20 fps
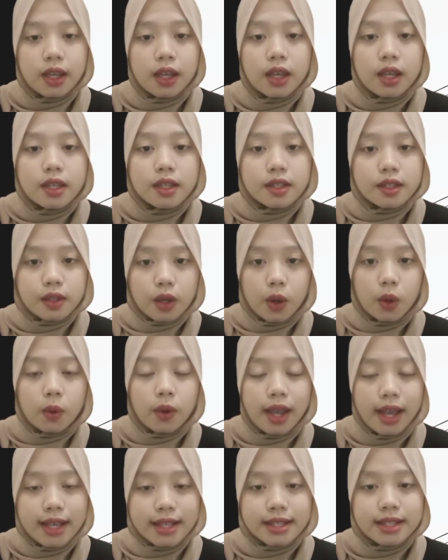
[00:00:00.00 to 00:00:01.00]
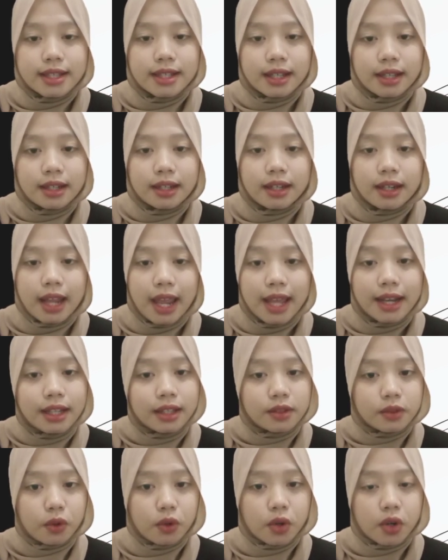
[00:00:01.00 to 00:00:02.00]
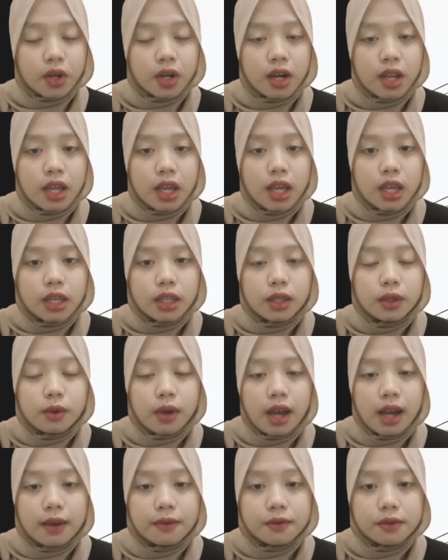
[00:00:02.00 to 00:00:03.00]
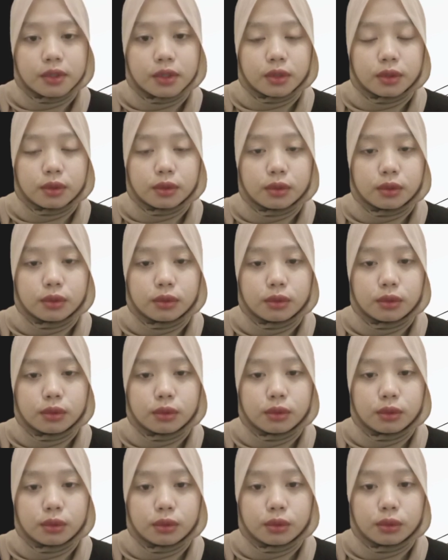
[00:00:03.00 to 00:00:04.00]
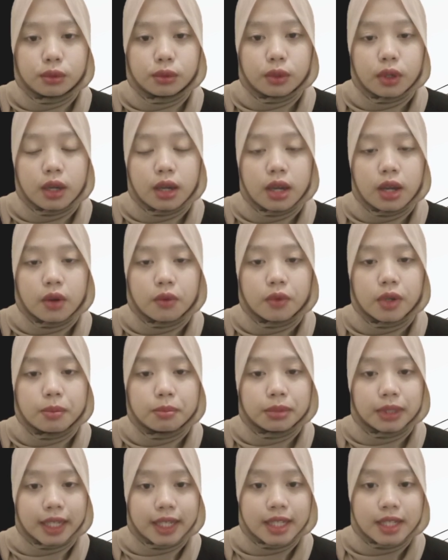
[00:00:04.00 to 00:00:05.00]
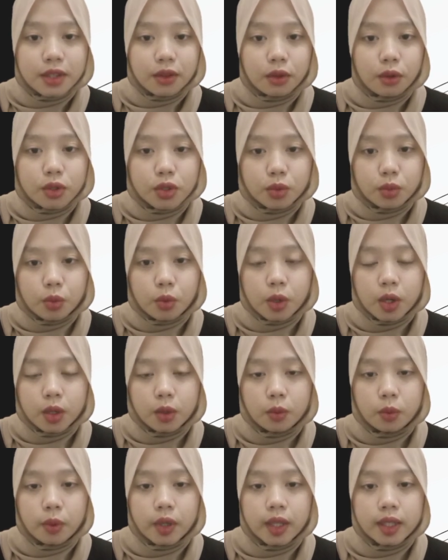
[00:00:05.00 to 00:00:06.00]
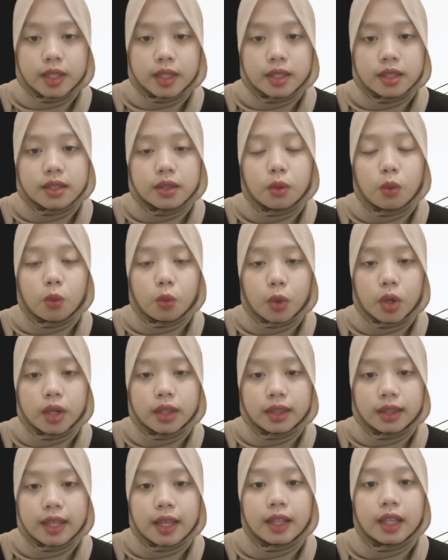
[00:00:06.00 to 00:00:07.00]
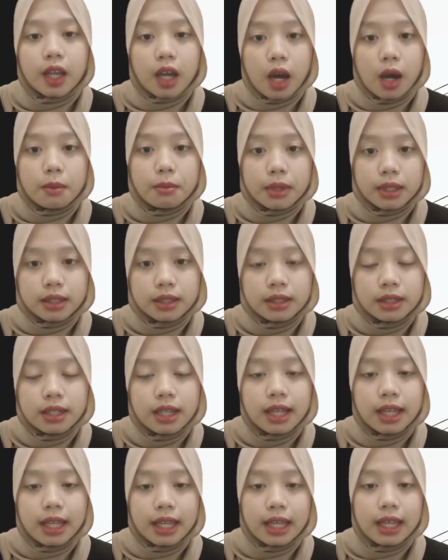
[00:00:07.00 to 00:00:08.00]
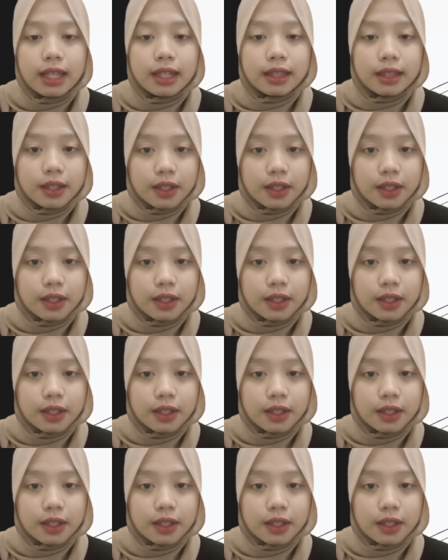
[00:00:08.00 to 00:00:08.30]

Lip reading: So as an editor, you have to replace those words with words that common in the